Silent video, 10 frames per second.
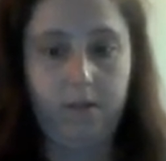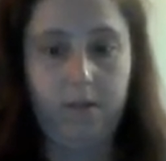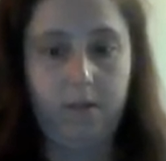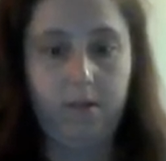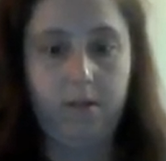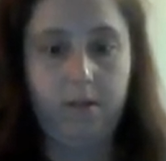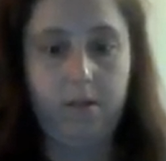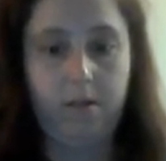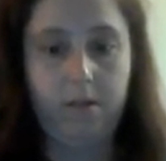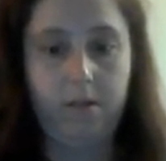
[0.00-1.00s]

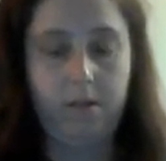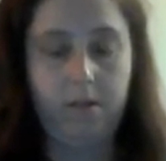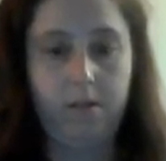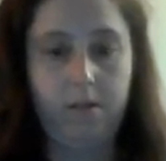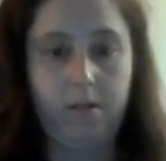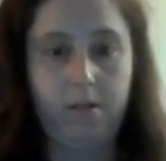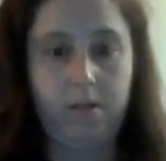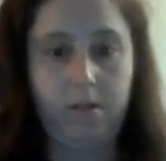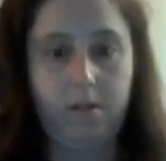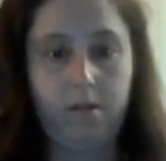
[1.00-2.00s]

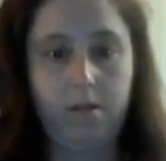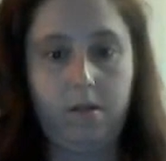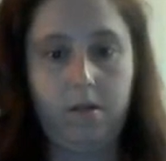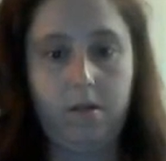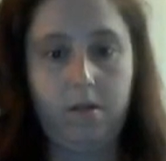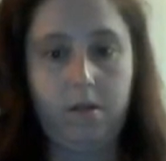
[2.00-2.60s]
No one is speaking in this clip.